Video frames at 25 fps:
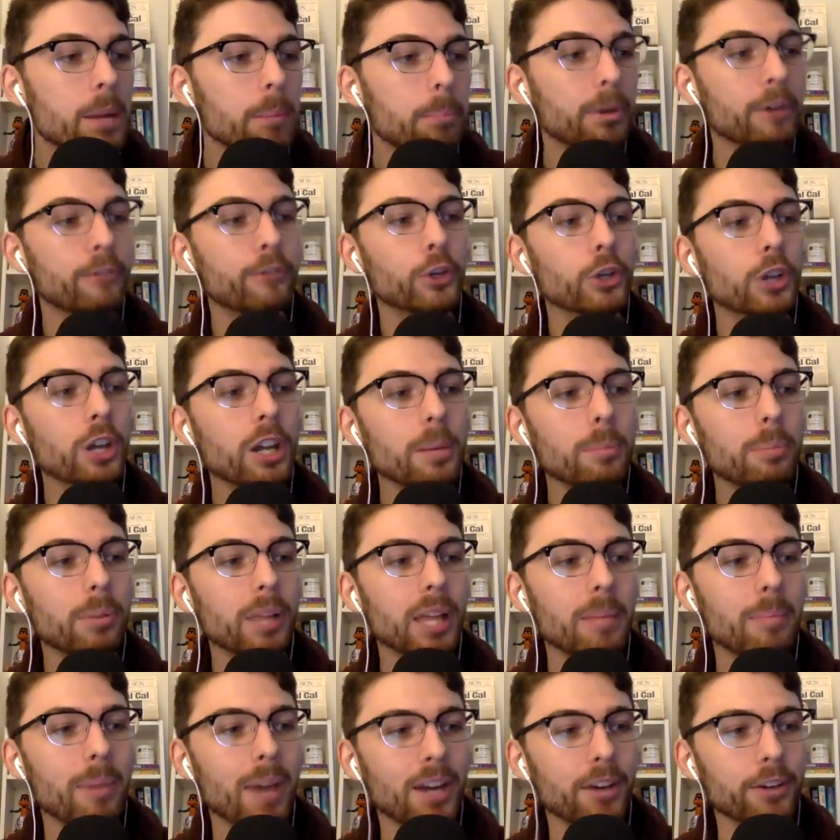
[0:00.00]
But if you're going to
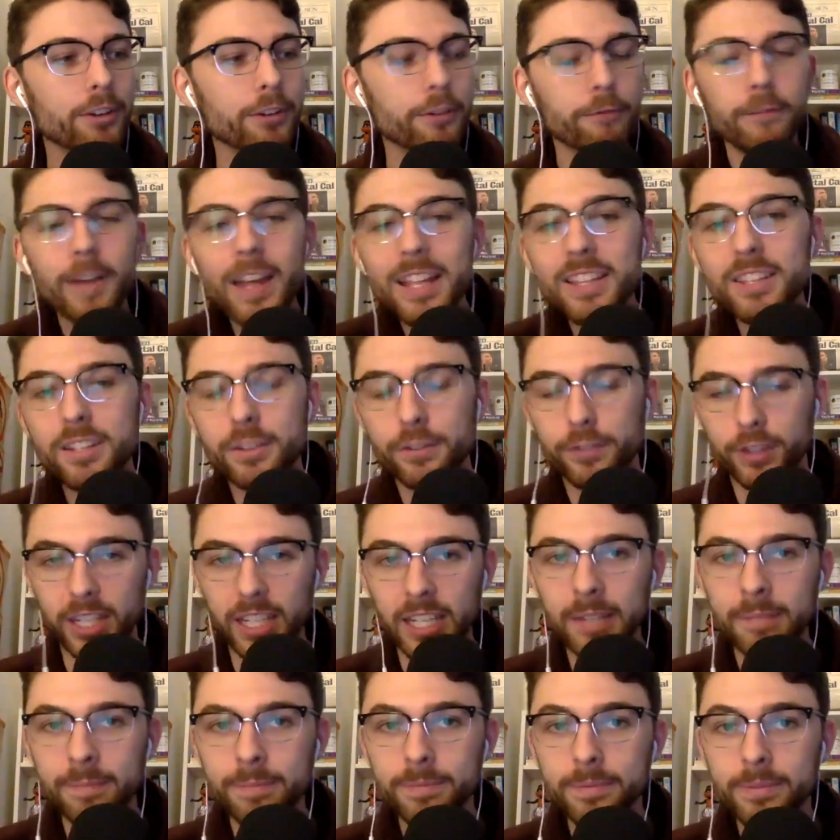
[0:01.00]
play better
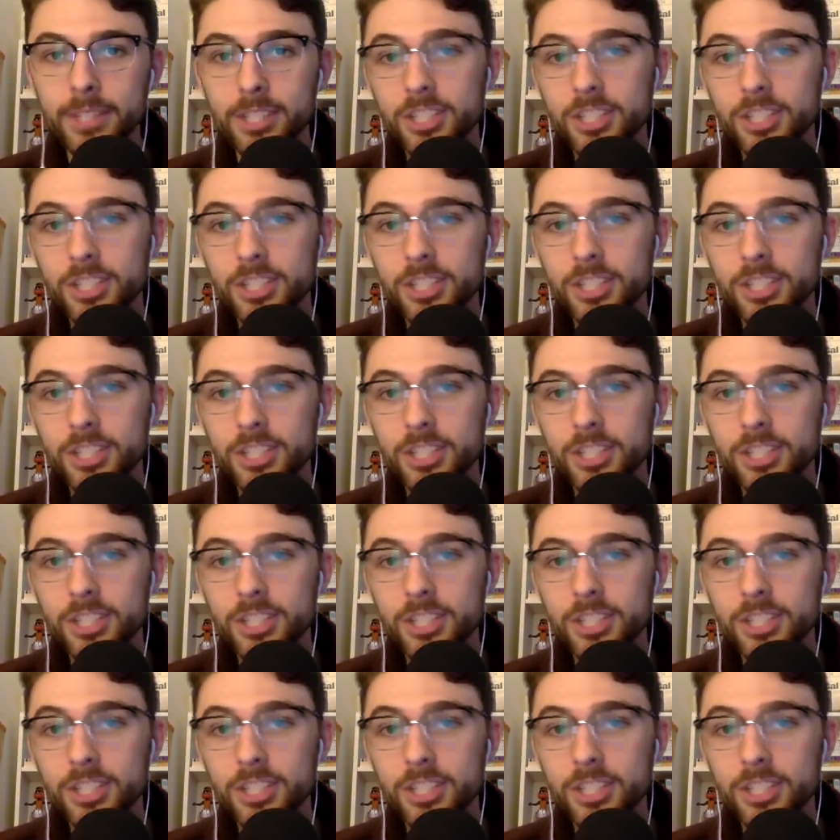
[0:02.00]
defensively,